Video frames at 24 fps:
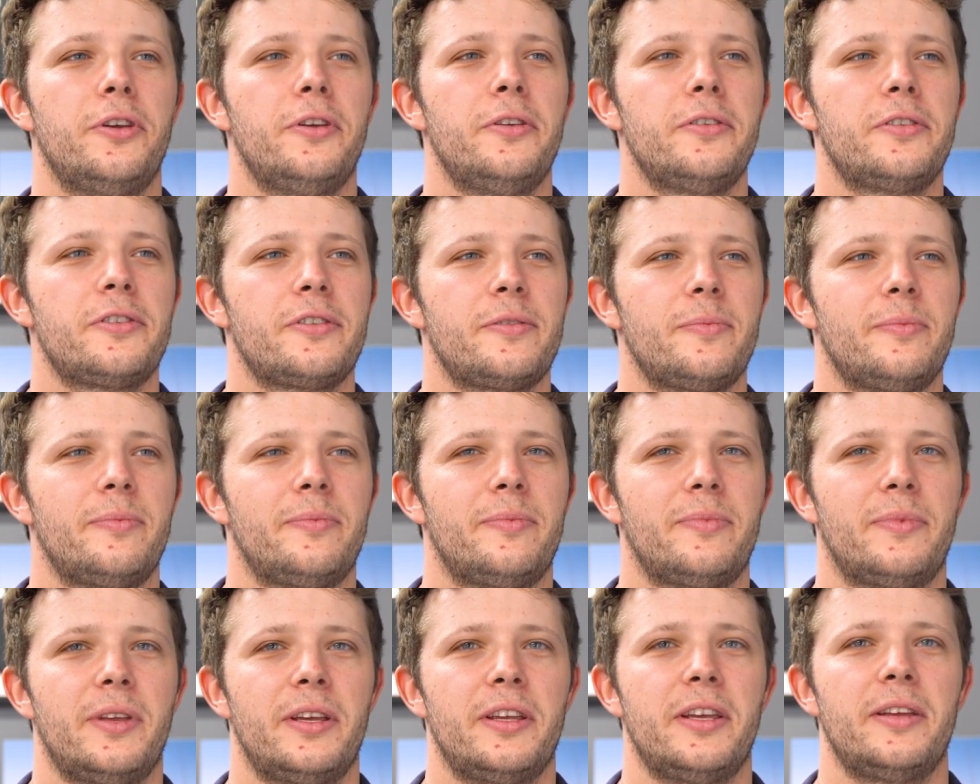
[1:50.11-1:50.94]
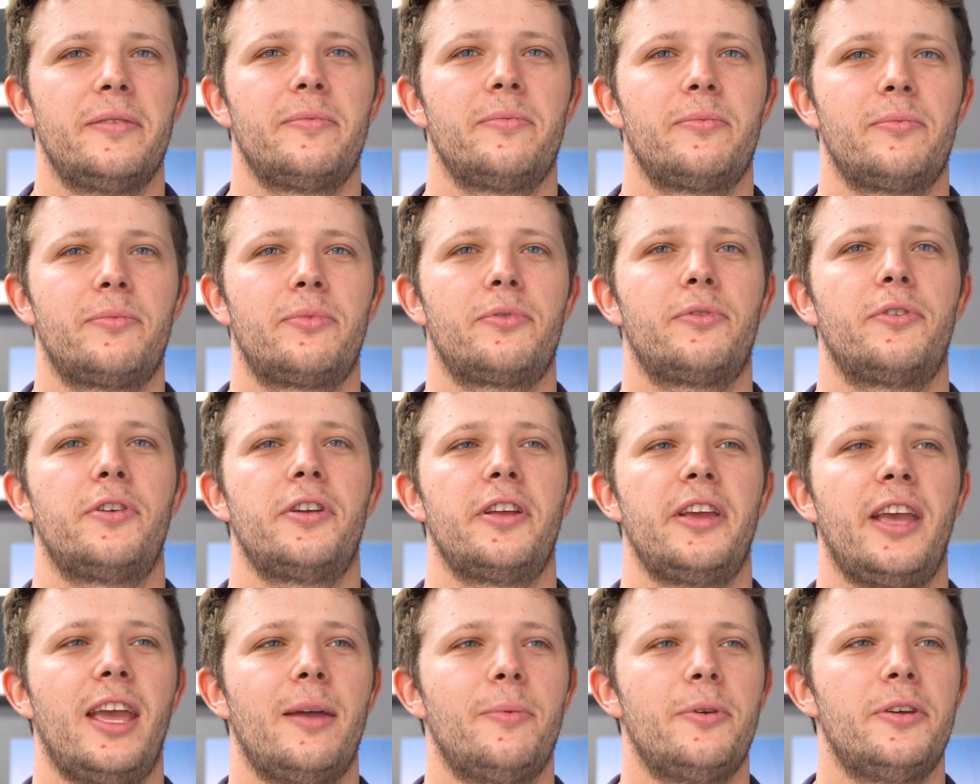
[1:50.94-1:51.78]
use. They get
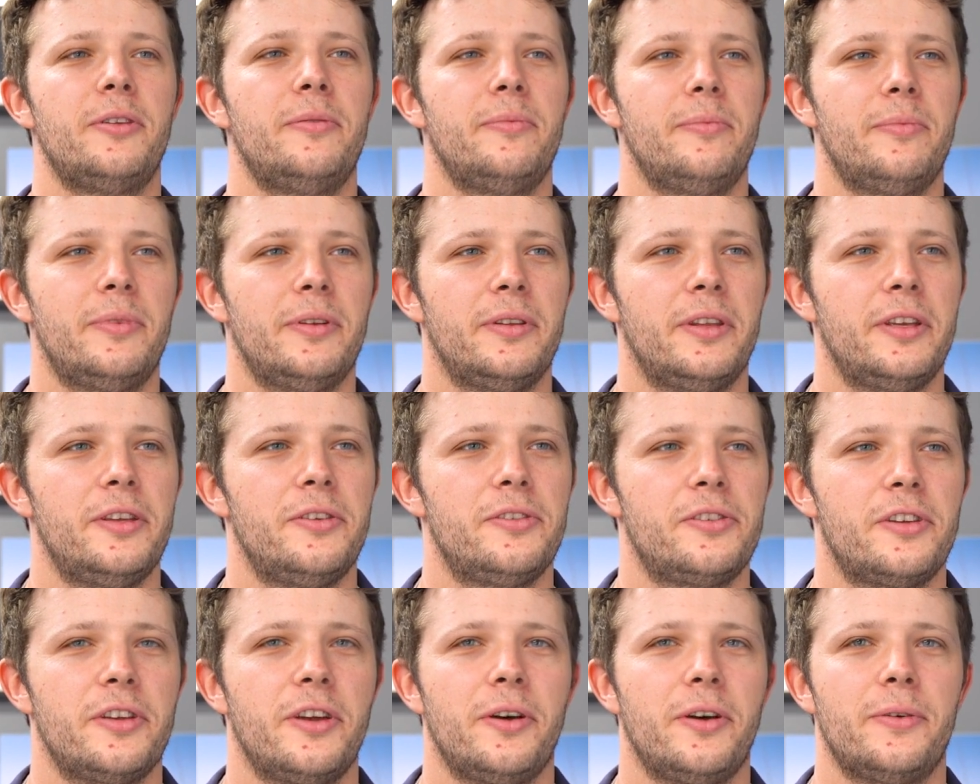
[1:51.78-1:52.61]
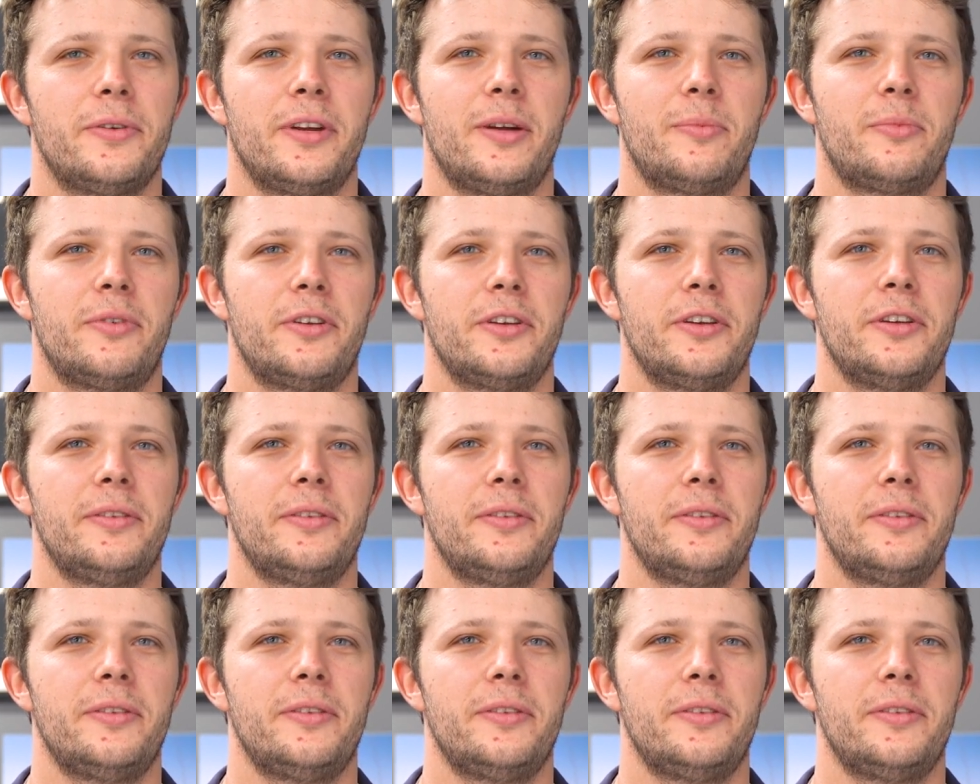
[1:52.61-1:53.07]
pretty hammered, but they usually hold up pretty